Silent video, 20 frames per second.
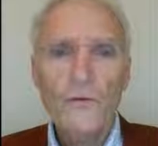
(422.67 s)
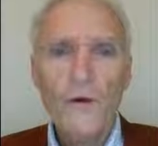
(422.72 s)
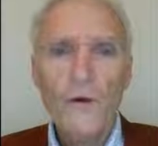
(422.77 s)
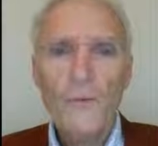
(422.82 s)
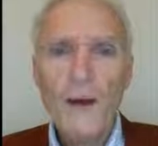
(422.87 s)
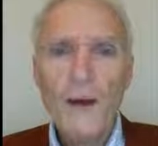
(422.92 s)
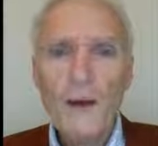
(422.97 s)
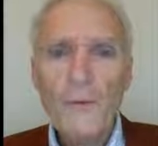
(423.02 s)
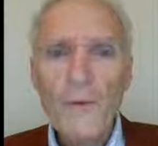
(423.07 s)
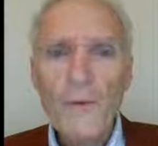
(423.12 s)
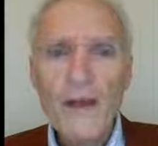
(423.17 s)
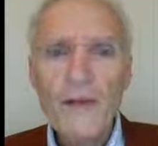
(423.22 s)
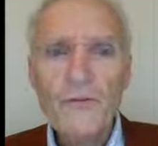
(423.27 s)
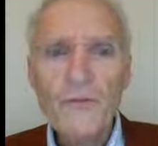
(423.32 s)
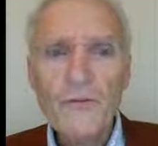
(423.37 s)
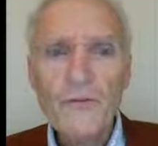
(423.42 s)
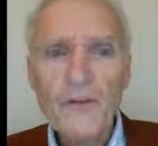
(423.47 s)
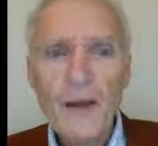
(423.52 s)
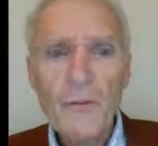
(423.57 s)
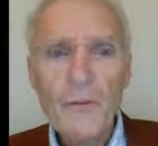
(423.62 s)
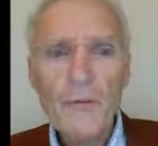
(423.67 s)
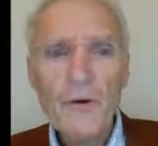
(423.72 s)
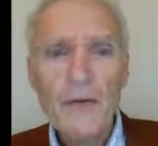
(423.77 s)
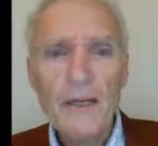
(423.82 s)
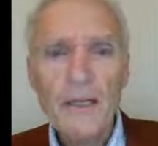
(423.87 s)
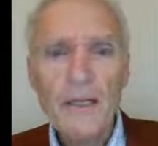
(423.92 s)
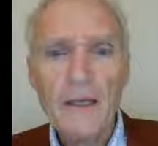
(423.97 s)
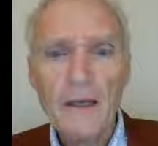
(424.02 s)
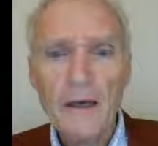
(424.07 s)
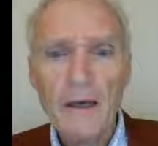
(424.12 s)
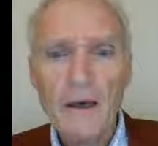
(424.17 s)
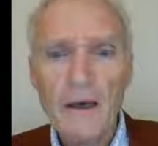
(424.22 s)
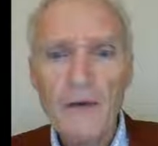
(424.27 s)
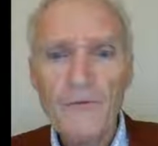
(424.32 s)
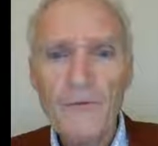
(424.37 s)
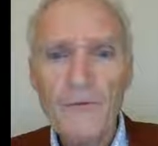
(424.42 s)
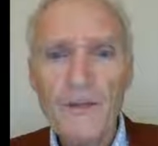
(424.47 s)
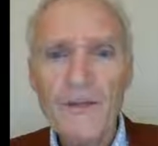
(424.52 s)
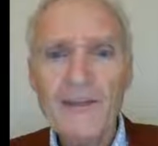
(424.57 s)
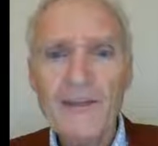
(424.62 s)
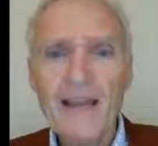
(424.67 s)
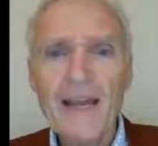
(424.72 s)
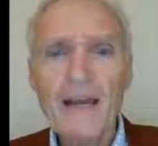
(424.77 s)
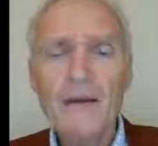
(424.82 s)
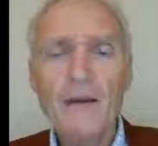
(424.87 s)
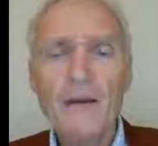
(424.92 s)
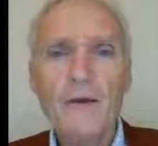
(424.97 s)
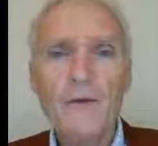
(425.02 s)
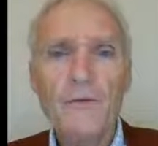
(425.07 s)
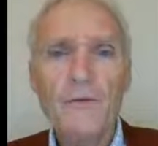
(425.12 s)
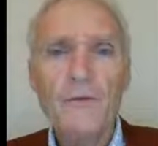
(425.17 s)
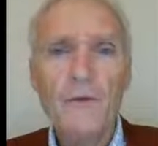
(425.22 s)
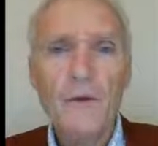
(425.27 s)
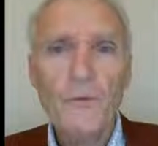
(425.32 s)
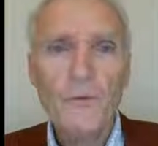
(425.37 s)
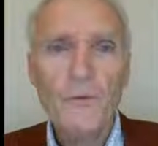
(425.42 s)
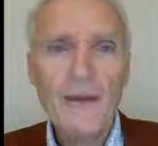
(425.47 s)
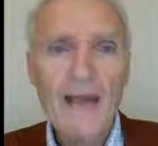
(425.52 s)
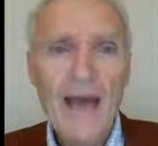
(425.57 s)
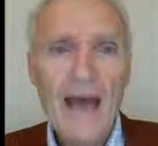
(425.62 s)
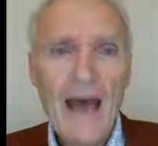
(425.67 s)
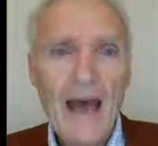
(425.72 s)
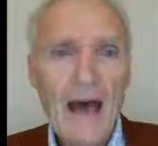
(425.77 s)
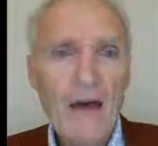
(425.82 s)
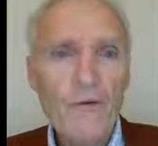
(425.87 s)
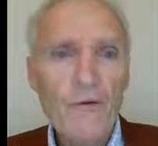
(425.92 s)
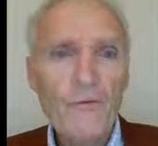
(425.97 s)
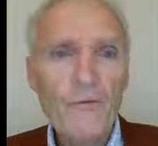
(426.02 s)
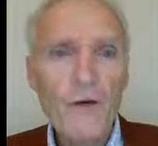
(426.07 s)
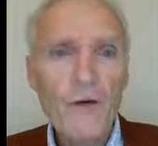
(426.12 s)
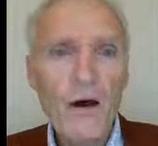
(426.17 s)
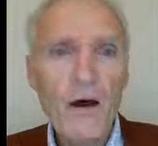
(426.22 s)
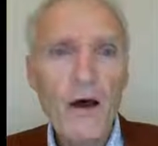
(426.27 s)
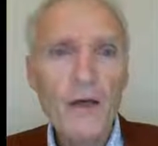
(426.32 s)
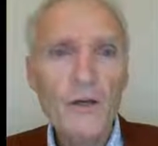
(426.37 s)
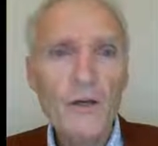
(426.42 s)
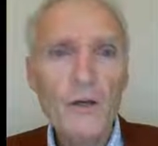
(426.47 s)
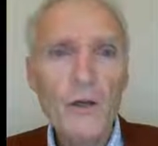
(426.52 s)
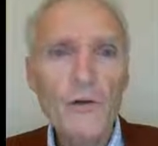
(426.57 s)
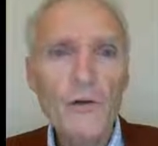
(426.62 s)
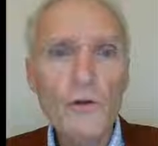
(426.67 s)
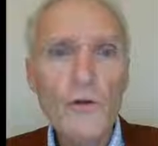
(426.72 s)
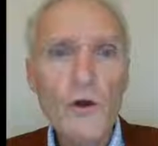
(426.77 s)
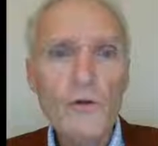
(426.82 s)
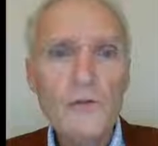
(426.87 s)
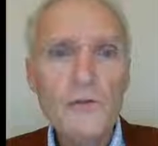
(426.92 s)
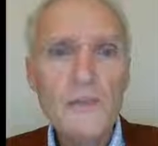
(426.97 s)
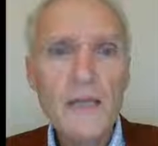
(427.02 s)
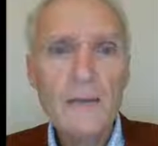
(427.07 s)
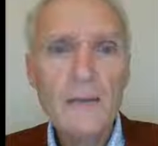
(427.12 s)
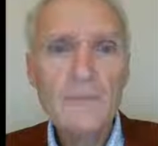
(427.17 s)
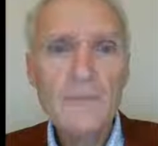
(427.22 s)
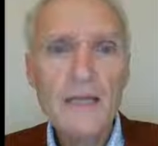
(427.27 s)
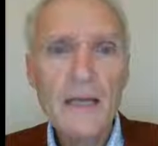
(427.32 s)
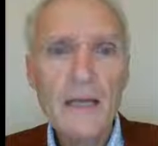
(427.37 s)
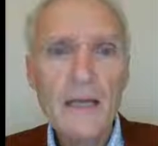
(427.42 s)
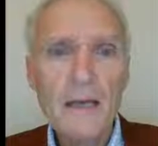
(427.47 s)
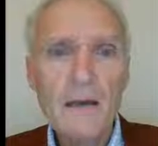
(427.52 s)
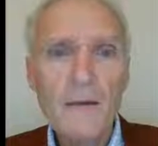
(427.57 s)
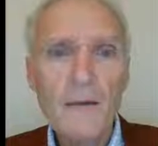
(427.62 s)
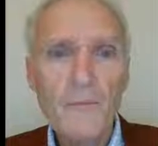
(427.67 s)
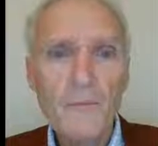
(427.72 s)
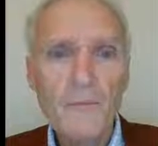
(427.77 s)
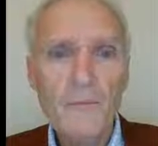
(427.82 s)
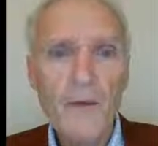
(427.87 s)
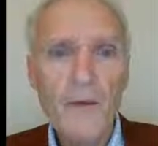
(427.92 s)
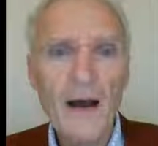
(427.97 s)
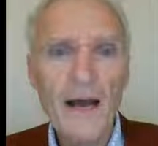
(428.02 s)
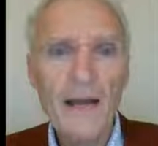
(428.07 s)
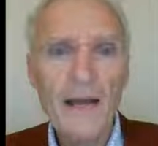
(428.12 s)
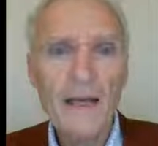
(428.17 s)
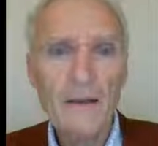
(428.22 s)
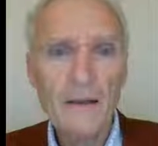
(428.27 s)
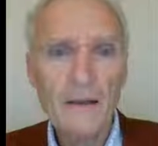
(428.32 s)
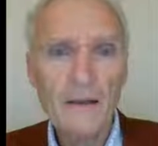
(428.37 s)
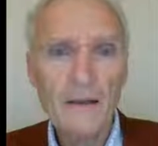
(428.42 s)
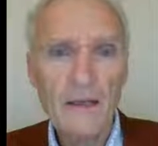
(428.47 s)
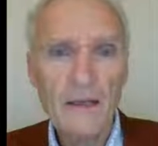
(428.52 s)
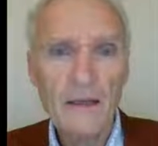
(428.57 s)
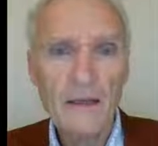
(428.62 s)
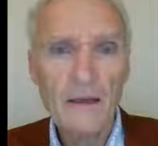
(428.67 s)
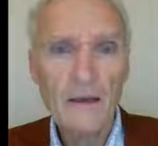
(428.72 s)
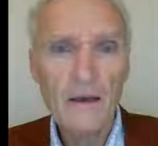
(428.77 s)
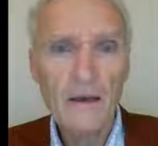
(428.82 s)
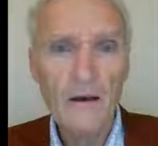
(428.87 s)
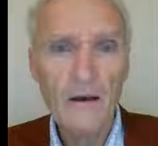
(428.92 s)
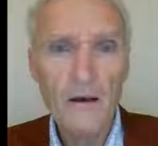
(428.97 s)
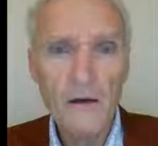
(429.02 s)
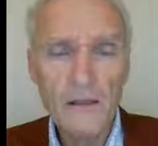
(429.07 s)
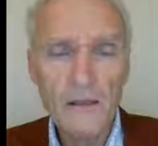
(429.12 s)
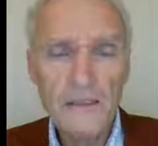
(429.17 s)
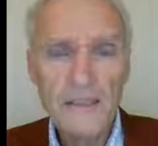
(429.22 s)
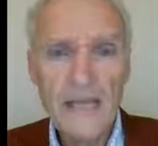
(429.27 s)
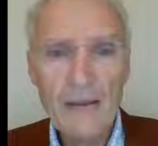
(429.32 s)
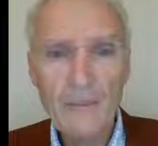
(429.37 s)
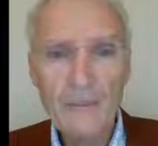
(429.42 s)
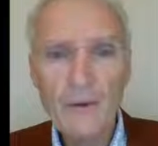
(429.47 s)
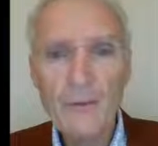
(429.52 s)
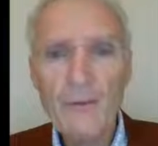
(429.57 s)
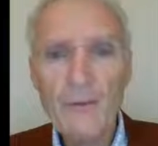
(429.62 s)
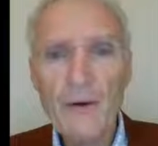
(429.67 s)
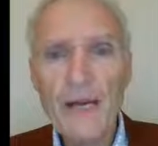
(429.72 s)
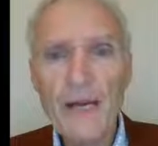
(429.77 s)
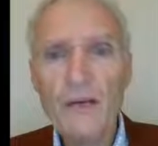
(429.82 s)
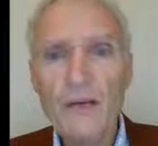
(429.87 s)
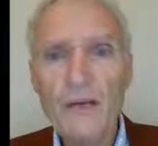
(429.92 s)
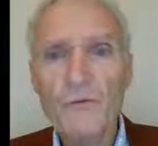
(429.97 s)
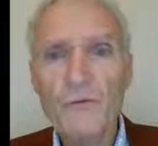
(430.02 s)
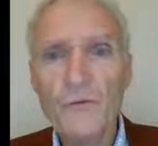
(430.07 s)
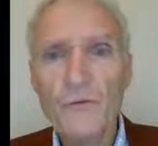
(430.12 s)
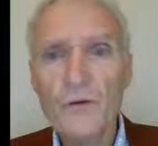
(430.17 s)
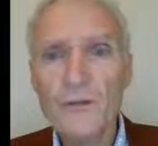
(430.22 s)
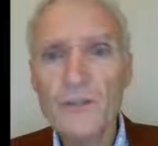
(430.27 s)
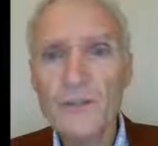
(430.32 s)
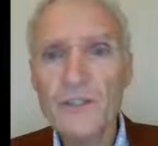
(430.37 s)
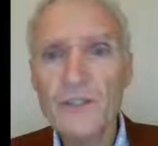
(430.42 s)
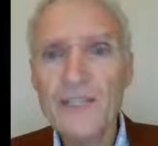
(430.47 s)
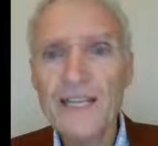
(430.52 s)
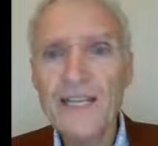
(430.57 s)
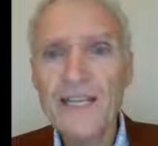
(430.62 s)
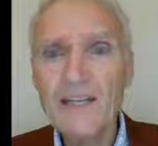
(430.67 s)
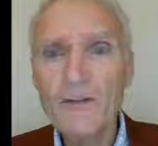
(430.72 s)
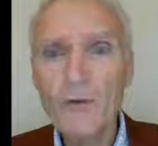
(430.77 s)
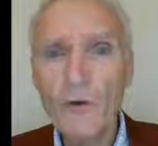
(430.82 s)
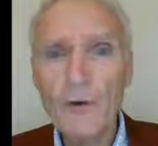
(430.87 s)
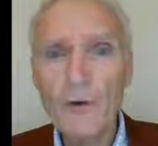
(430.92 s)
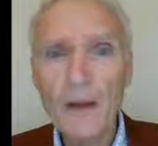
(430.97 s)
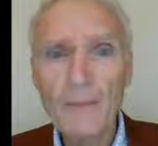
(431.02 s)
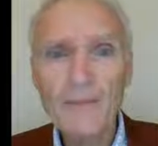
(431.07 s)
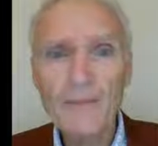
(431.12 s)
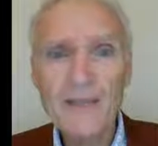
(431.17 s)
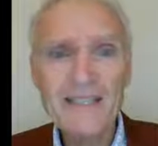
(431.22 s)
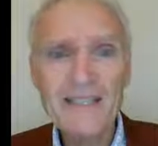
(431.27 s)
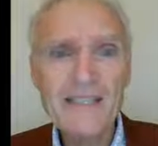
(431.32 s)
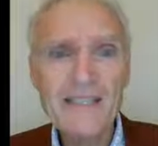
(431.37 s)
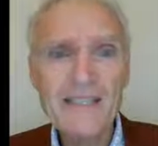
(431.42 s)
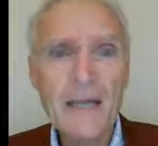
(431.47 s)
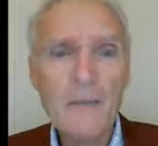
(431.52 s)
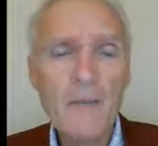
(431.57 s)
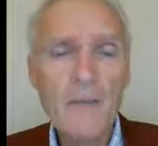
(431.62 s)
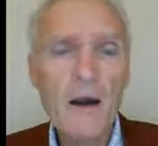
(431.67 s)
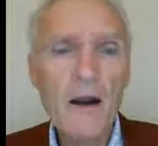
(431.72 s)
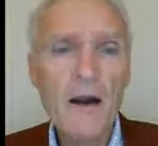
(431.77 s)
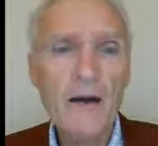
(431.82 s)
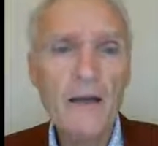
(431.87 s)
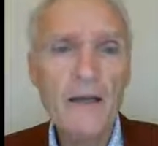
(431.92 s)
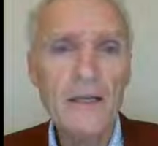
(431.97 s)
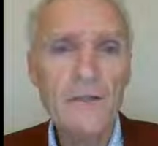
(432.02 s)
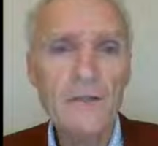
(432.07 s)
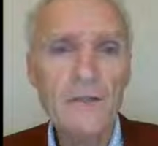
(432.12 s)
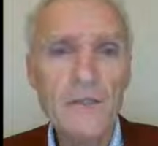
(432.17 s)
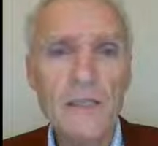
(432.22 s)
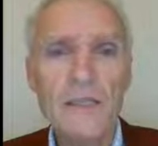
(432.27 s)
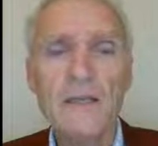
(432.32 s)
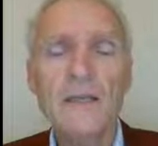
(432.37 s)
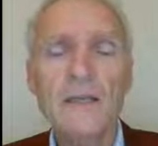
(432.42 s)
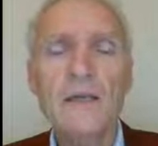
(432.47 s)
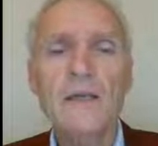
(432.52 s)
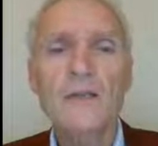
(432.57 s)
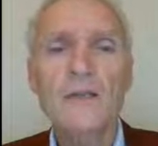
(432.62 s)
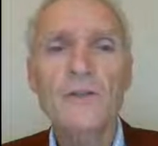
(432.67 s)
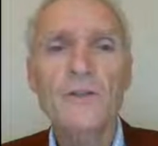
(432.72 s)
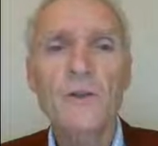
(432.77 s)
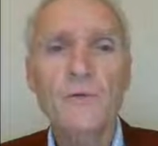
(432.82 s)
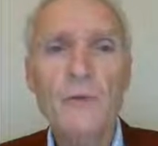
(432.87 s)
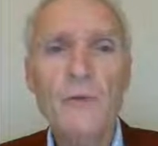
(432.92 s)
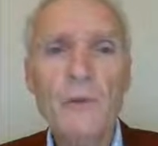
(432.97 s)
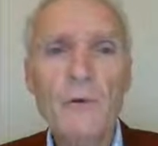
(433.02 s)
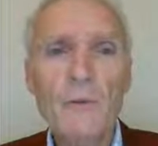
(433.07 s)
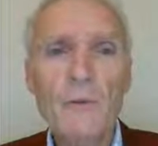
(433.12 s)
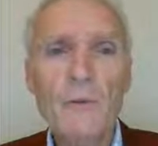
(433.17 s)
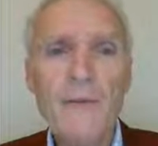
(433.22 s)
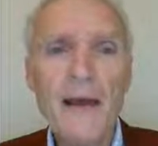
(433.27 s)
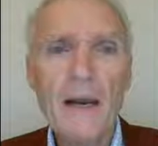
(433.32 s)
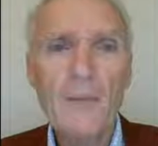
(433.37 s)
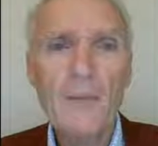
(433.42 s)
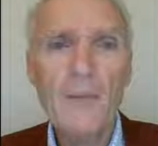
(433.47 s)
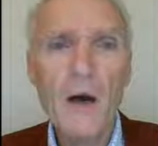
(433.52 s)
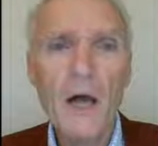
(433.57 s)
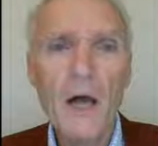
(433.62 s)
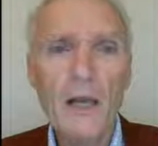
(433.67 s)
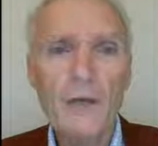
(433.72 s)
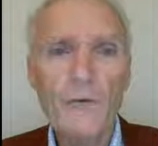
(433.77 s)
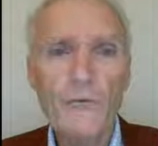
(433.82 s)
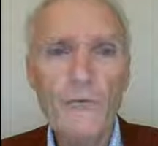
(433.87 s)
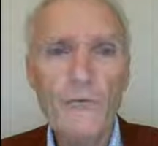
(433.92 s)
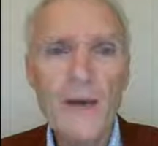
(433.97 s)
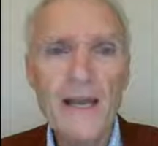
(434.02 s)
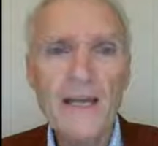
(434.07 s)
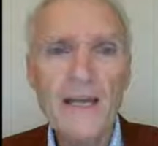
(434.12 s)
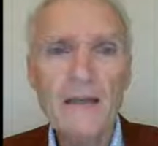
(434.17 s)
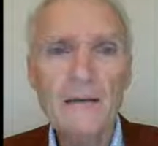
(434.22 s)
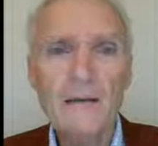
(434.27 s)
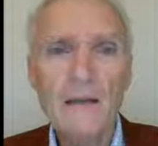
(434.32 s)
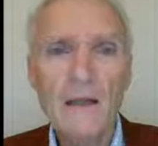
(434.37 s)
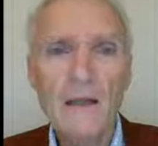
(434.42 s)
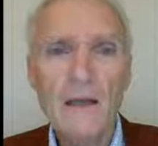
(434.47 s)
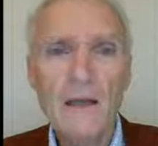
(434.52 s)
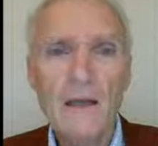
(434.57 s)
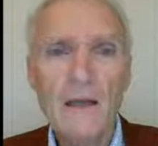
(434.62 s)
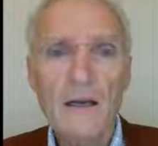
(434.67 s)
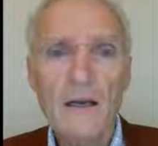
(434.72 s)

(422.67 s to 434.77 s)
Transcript: So by way of summary of the data that we have on glucose uptake by the Alzheimer brain versus ketone uptake, CMR is the cerebral metabolic rate,